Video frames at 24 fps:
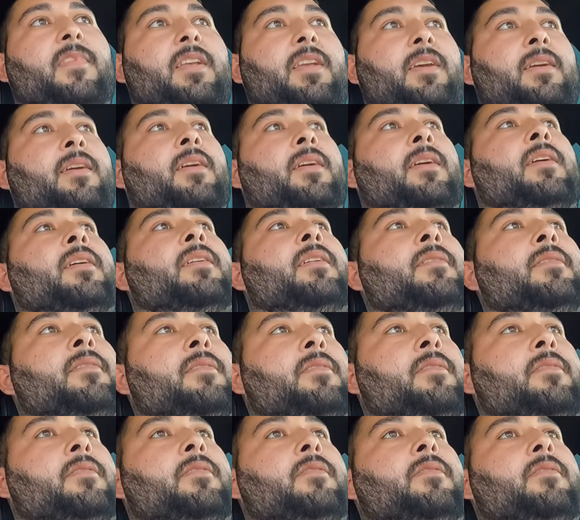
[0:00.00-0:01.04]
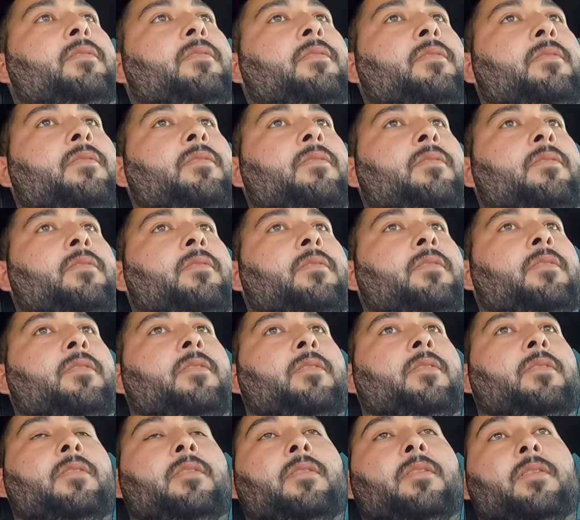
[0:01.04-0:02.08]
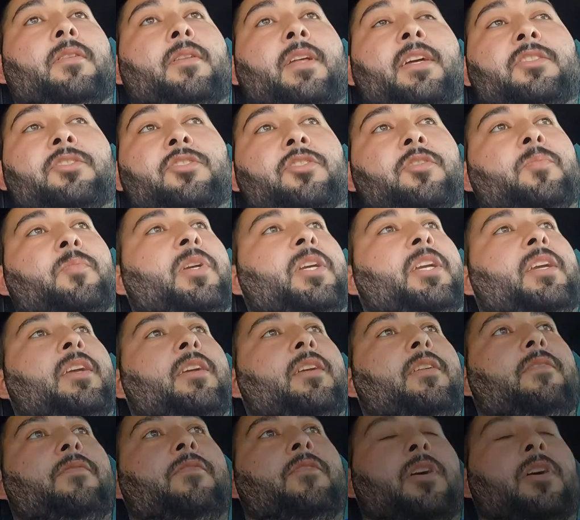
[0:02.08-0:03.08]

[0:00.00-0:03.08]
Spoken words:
And that should be it.